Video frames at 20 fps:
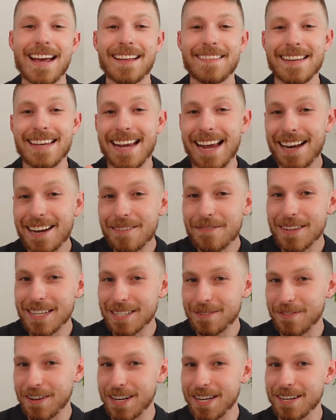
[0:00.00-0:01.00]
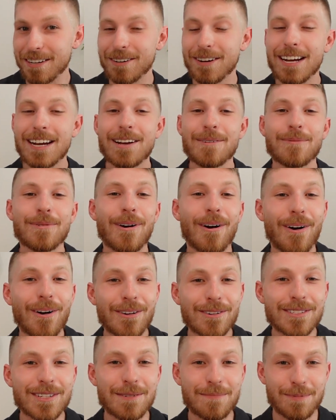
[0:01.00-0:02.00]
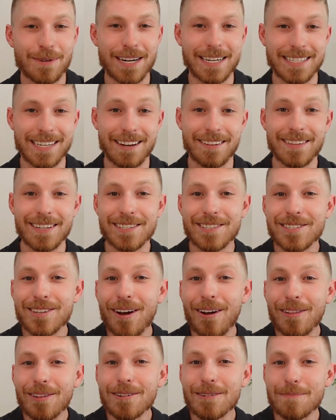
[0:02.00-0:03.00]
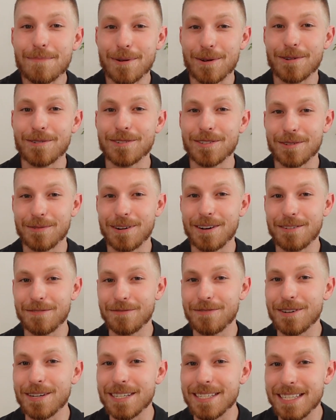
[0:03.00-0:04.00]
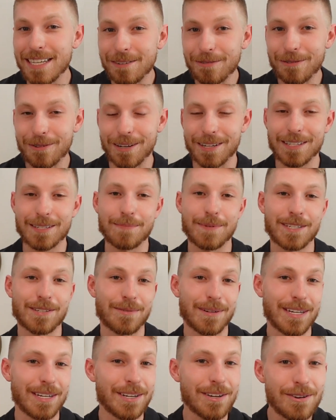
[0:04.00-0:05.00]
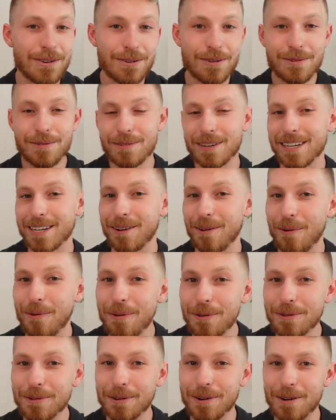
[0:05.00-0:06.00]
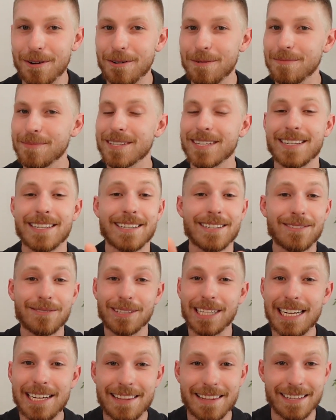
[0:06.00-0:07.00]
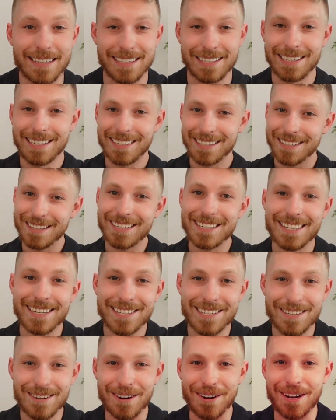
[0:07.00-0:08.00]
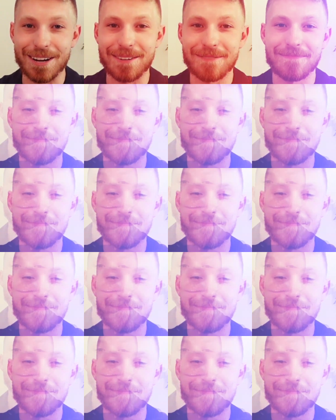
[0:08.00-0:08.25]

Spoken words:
at the end of this video, we'll also break down the dollar per square foot difference between new and older homes in Olathe. Let's get started.